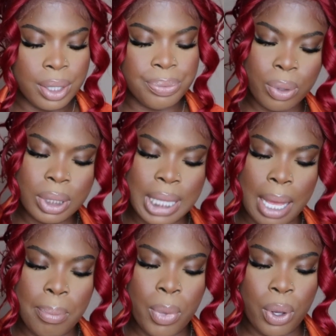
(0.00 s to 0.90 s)
In
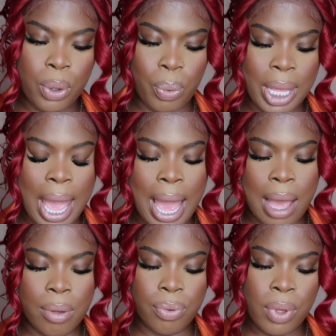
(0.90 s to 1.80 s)
Saturn Mood we
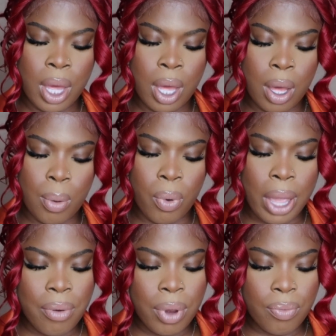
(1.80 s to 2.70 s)
have
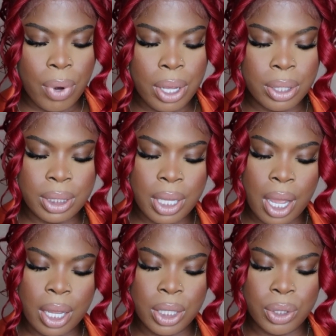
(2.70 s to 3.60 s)
Bulgarian rose,
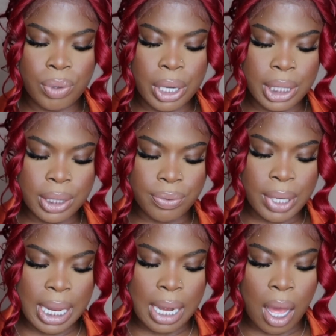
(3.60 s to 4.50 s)
Turkish rose,
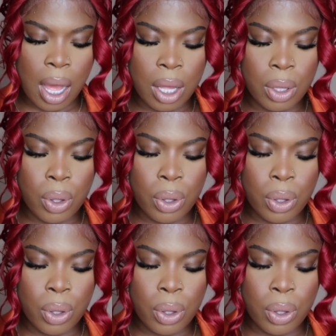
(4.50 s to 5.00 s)
vanilla,